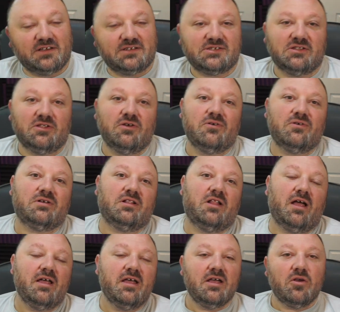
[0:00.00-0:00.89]
slow
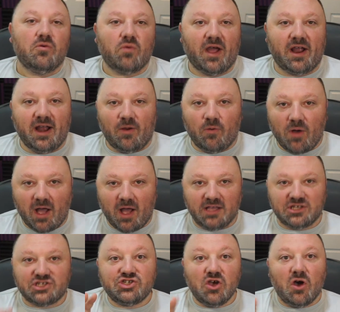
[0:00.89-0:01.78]
climb, right? I, I,
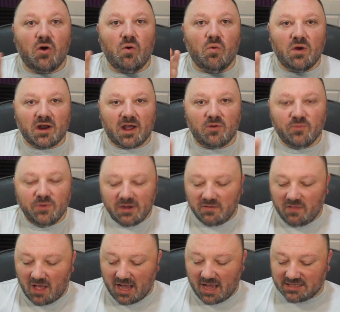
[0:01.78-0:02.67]
so what I
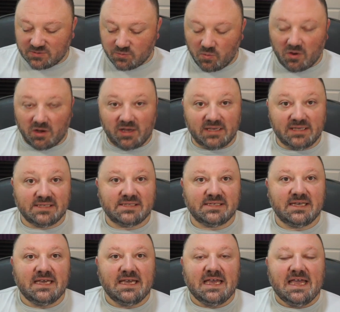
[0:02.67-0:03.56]
realized
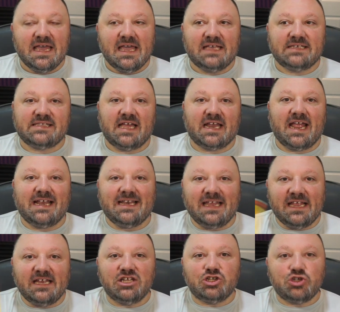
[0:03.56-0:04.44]
was is that I
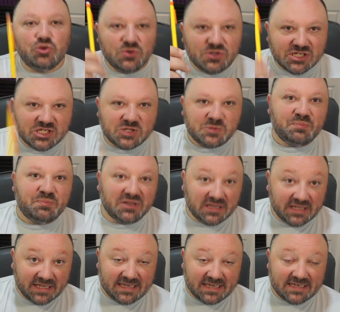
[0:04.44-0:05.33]
needed to
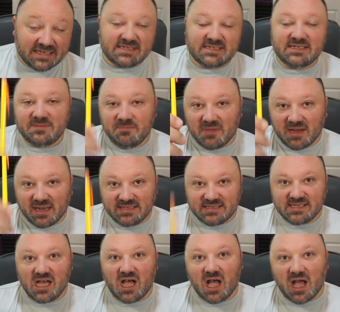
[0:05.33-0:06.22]
split my
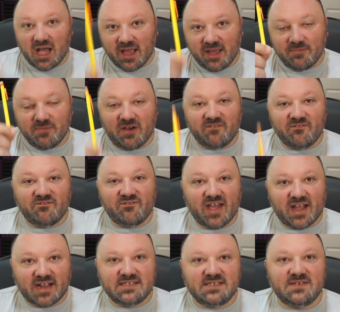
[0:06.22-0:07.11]
time
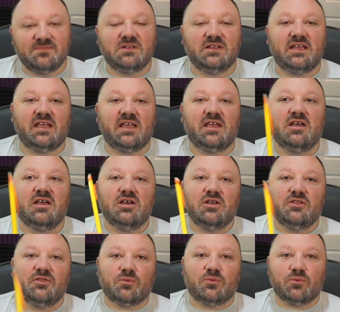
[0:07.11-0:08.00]
effectively
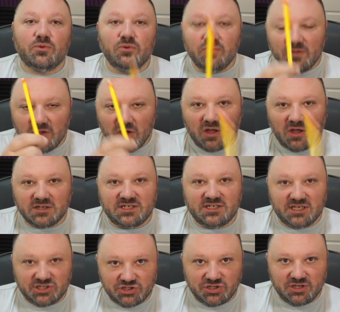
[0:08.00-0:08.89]
through the
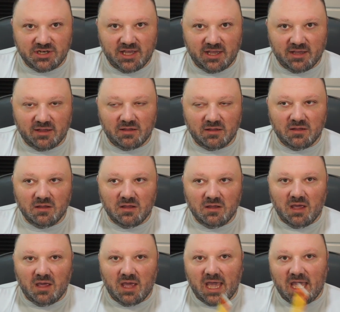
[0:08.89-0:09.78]
auditioning
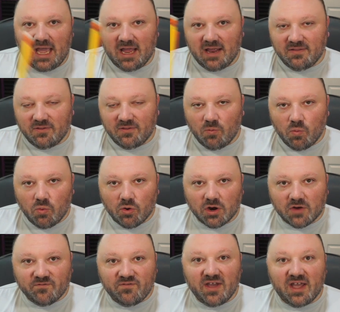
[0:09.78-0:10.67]
and the
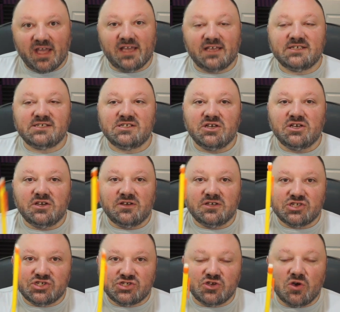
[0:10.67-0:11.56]
work phase
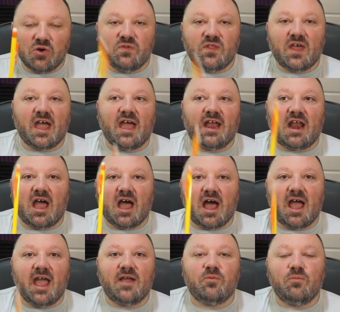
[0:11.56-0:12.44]
so that
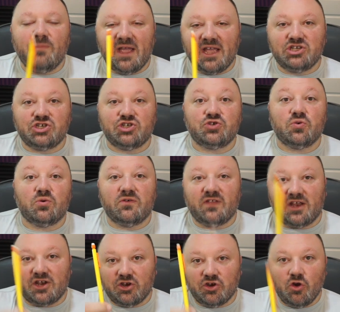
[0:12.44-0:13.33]
I made sure
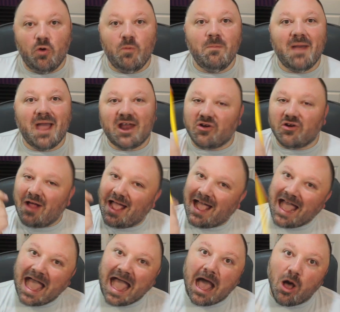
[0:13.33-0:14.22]
that no matter
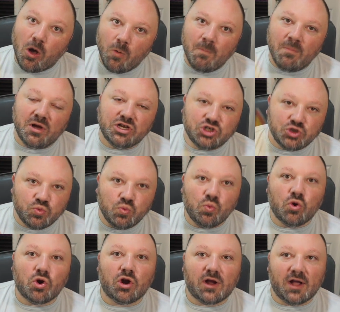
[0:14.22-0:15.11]
how much
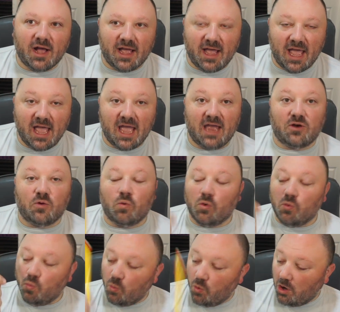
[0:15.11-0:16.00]
work I had or
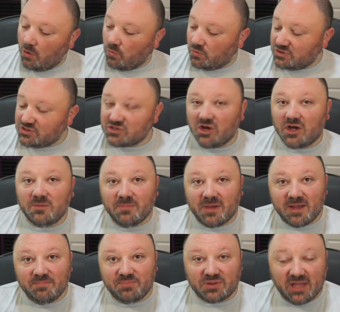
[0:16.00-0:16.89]
what was on
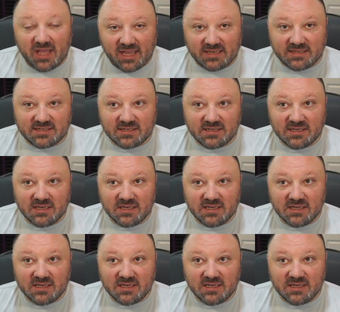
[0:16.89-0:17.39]
my plate,